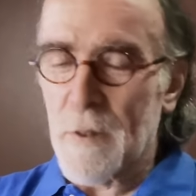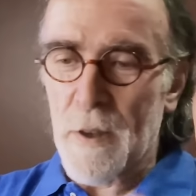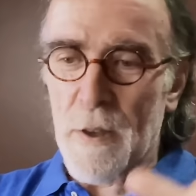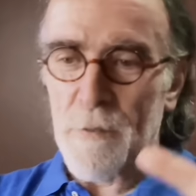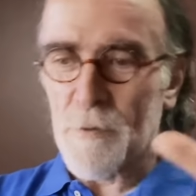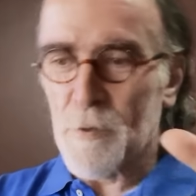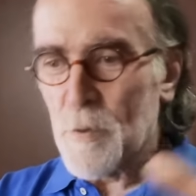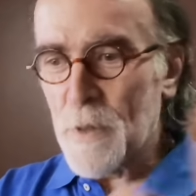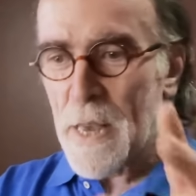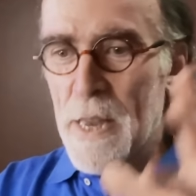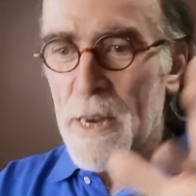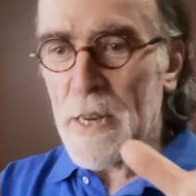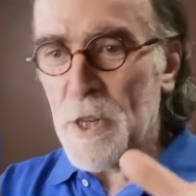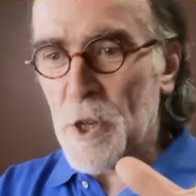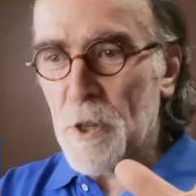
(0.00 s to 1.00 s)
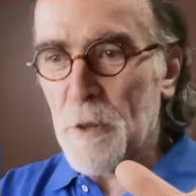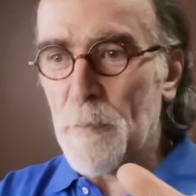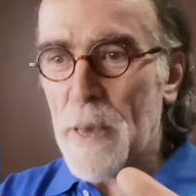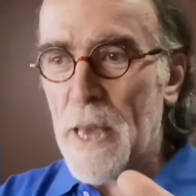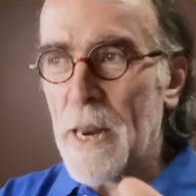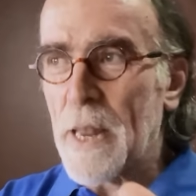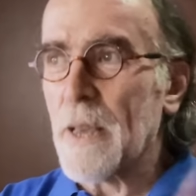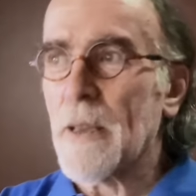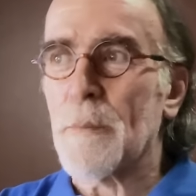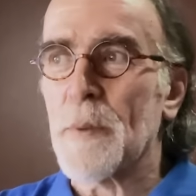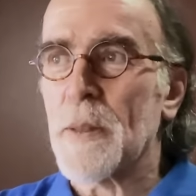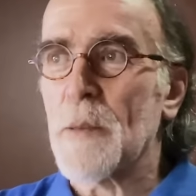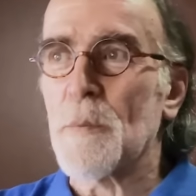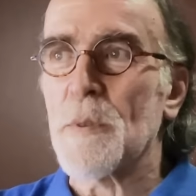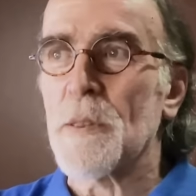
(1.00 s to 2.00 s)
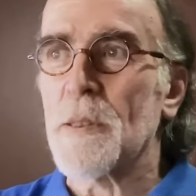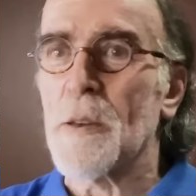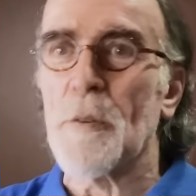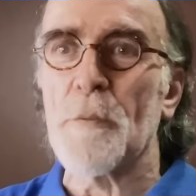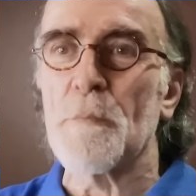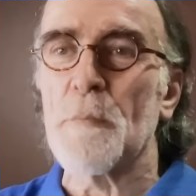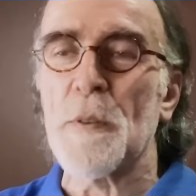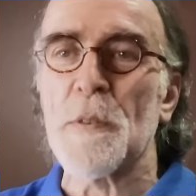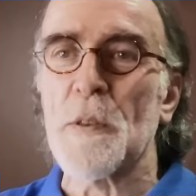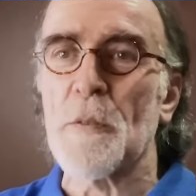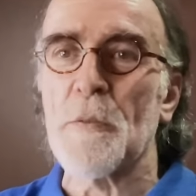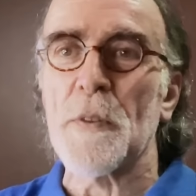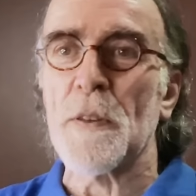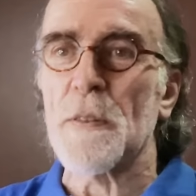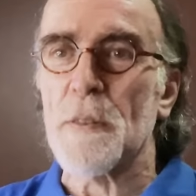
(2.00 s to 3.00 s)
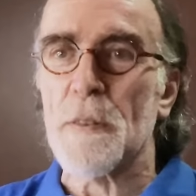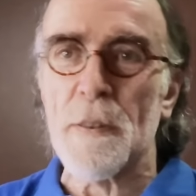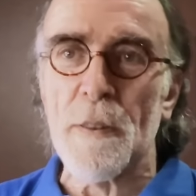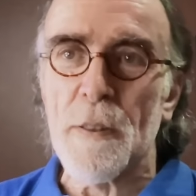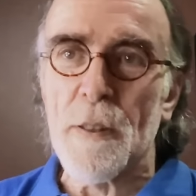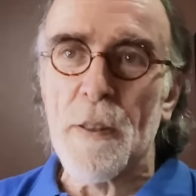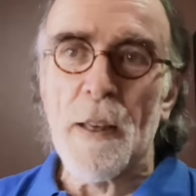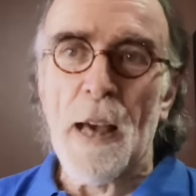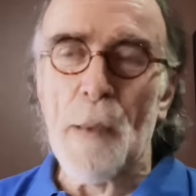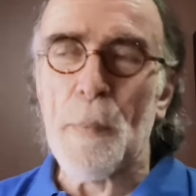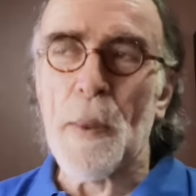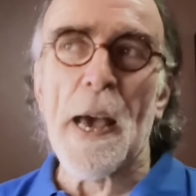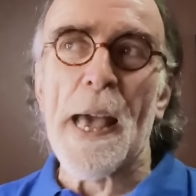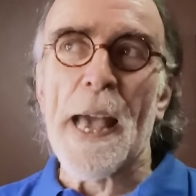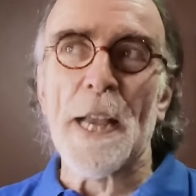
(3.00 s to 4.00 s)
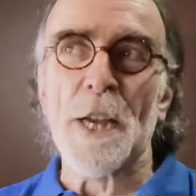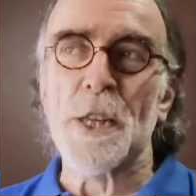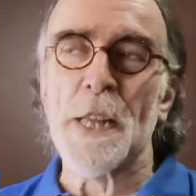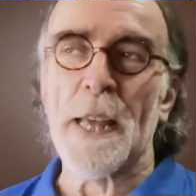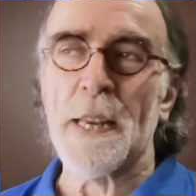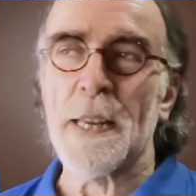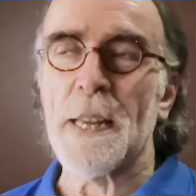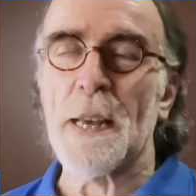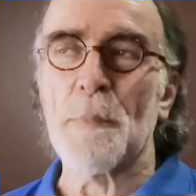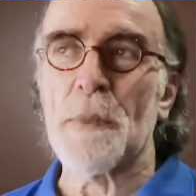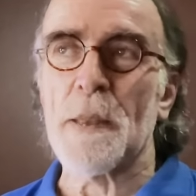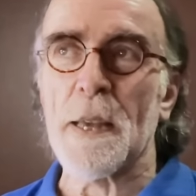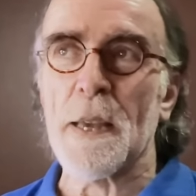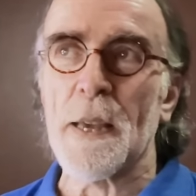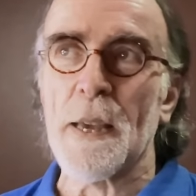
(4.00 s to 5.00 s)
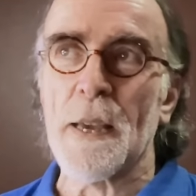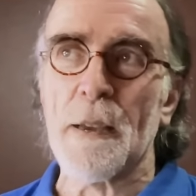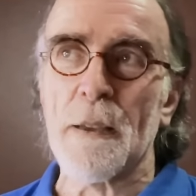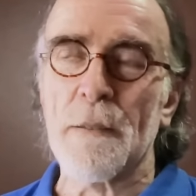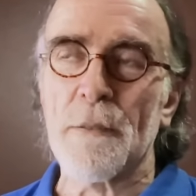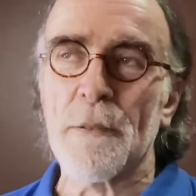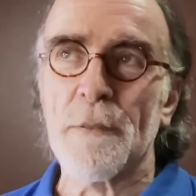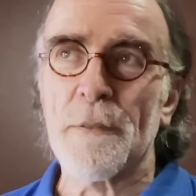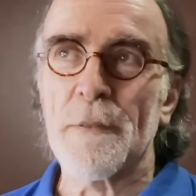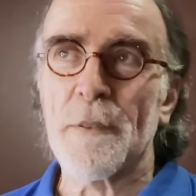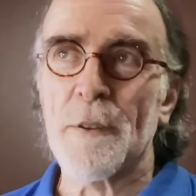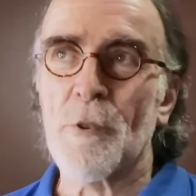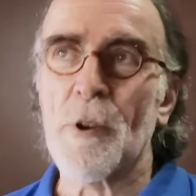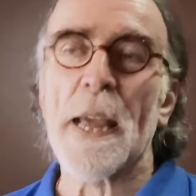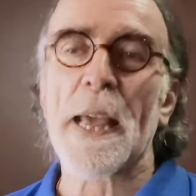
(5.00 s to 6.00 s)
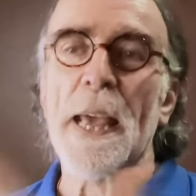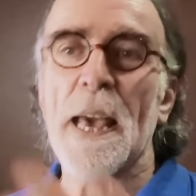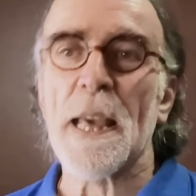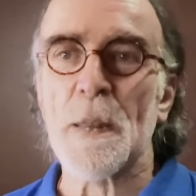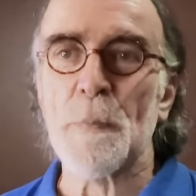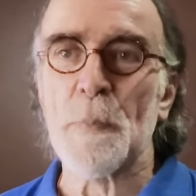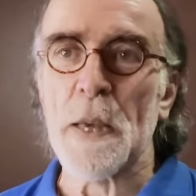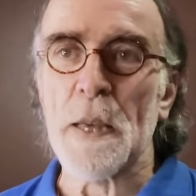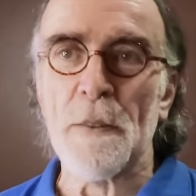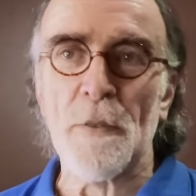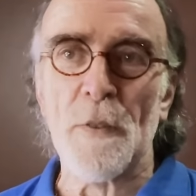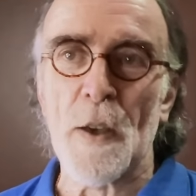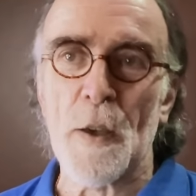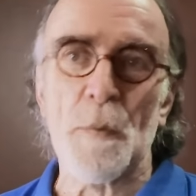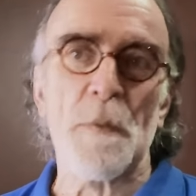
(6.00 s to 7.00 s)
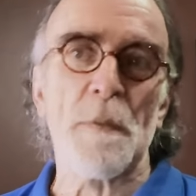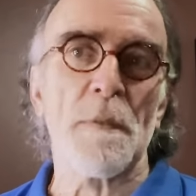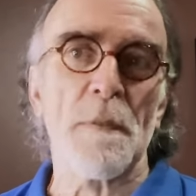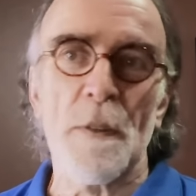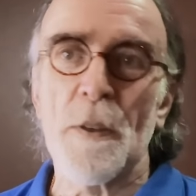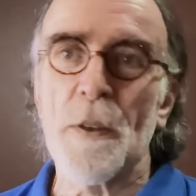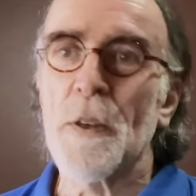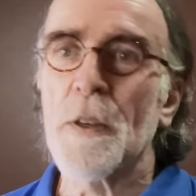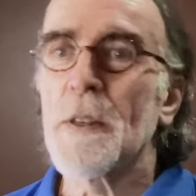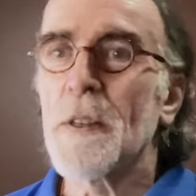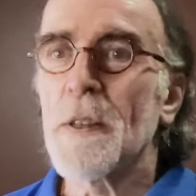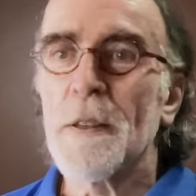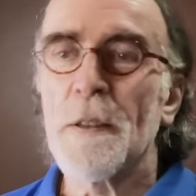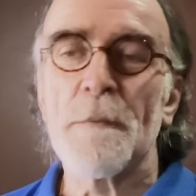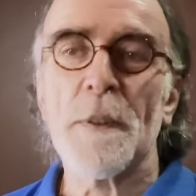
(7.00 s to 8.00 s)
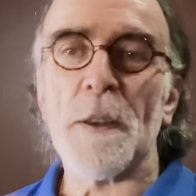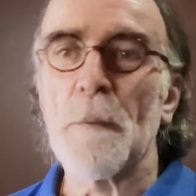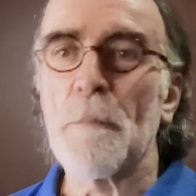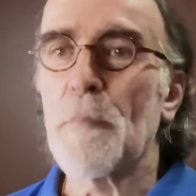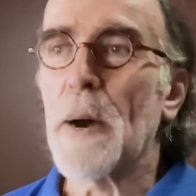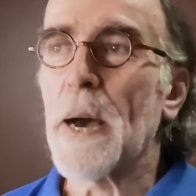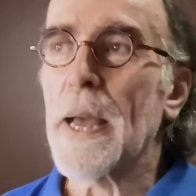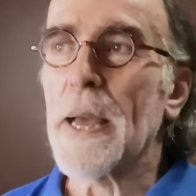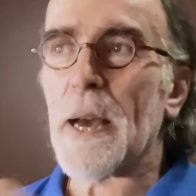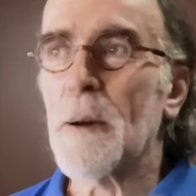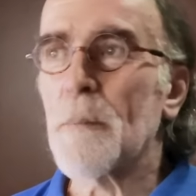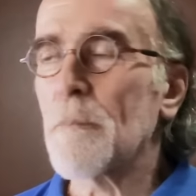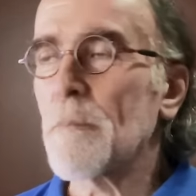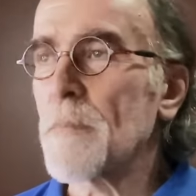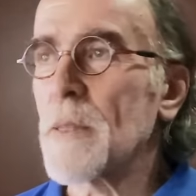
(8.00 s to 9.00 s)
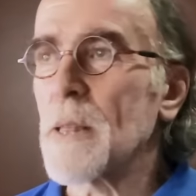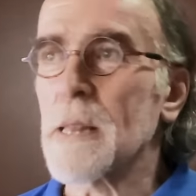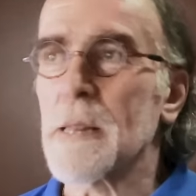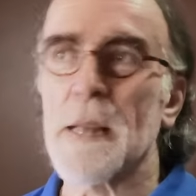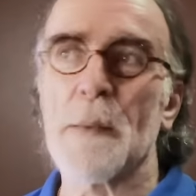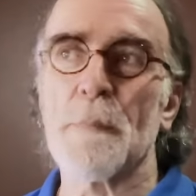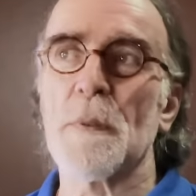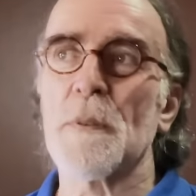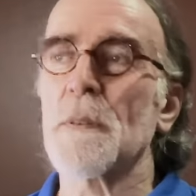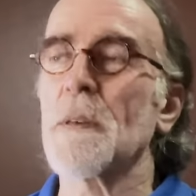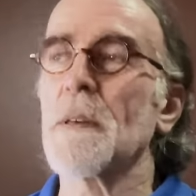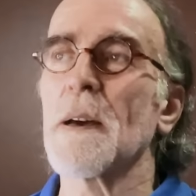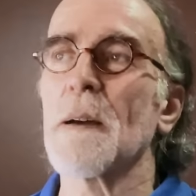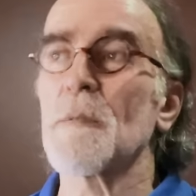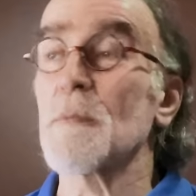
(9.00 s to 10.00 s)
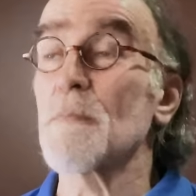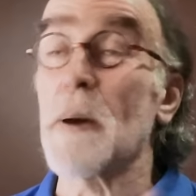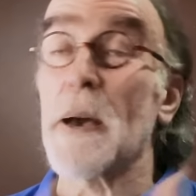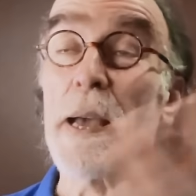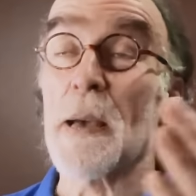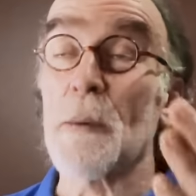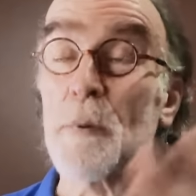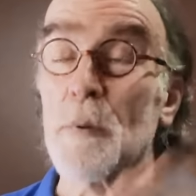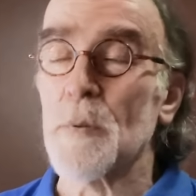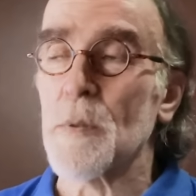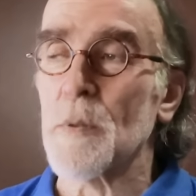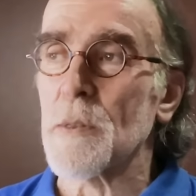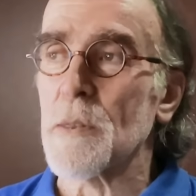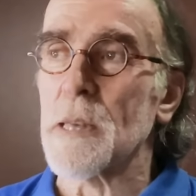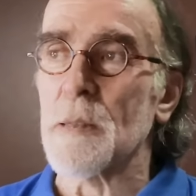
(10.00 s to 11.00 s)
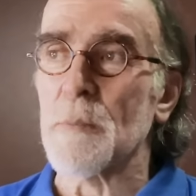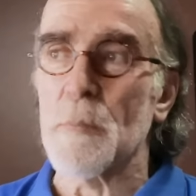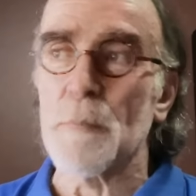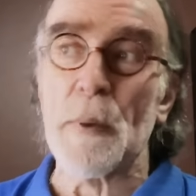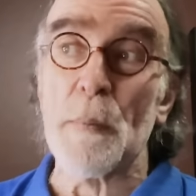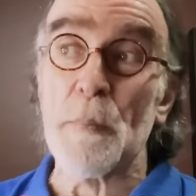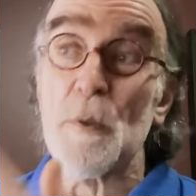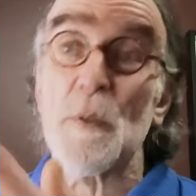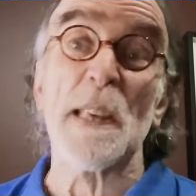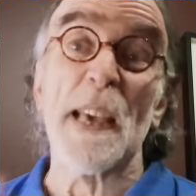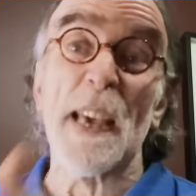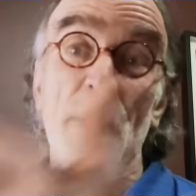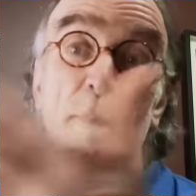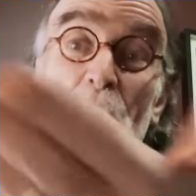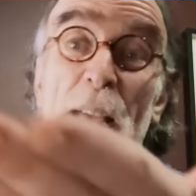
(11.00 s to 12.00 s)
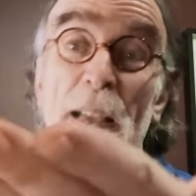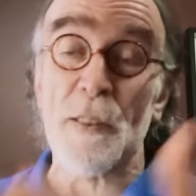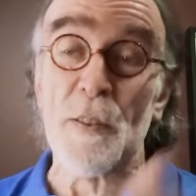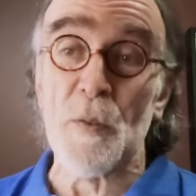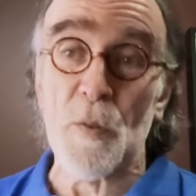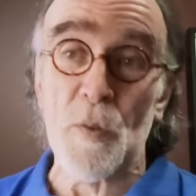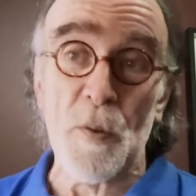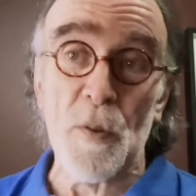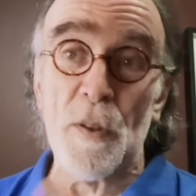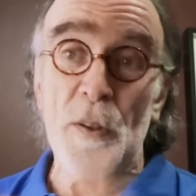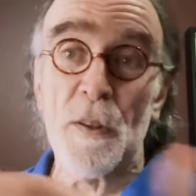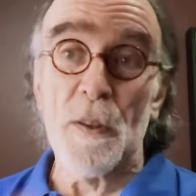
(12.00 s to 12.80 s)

after all that initial panic, I mean, that was the most obvious. I mean, I actually ended up thinking Great Gatsby. So I was buying up things like I was buying up all sorts of things, but Mosaic back to